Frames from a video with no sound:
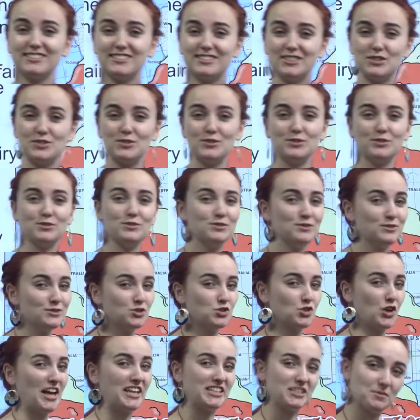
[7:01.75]
to
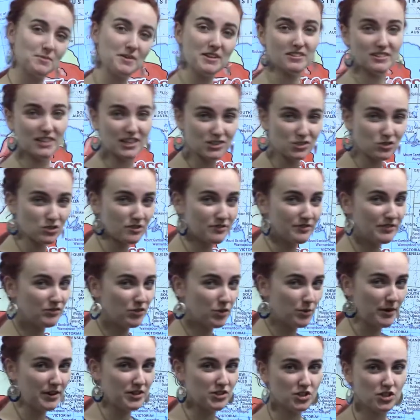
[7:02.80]
transmit that sort of
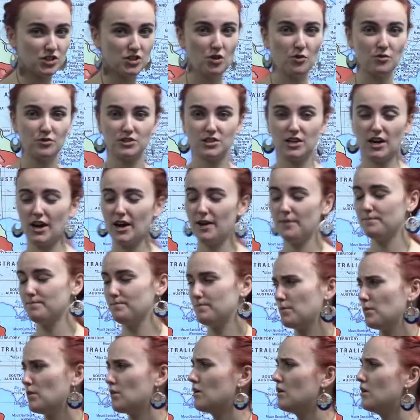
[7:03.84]
information over time.
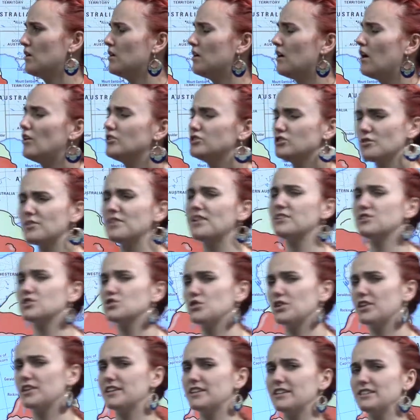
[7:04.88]
Also, the
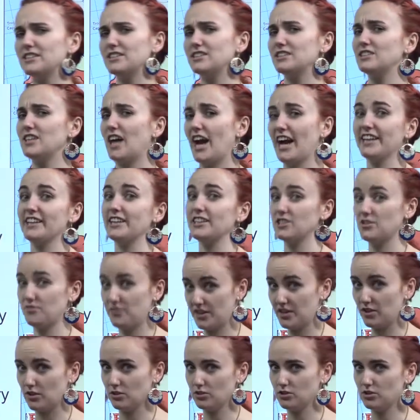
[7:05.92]
Australian dialect of
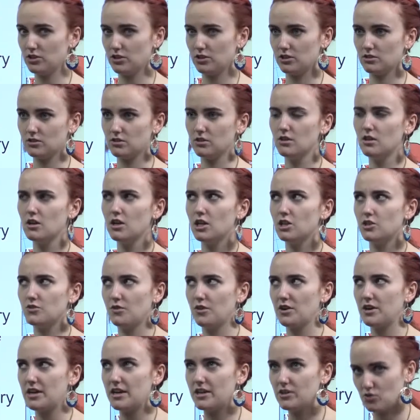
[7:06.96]
English it's
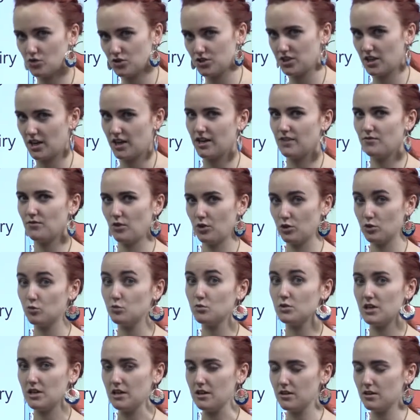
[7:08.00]
very interesting and very
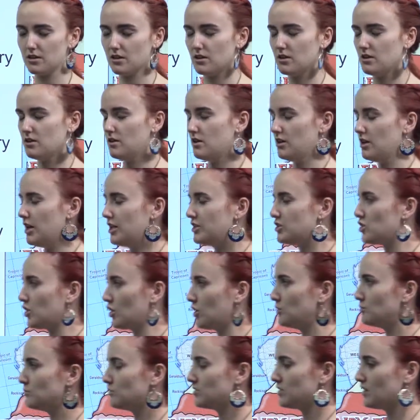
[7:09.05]
unique in
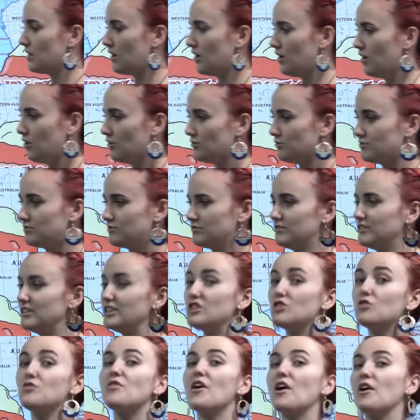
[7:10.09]
terms of
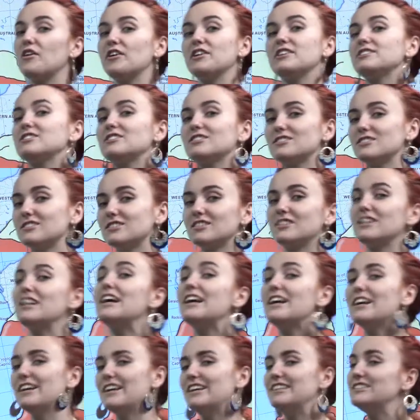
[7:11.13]
the various
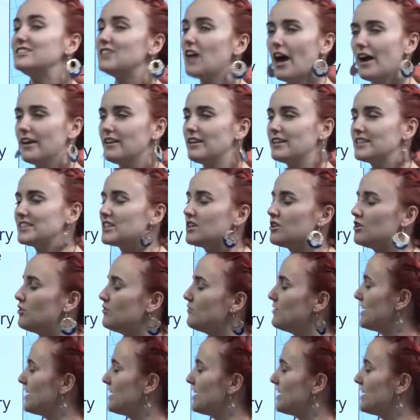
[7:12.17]
dialects of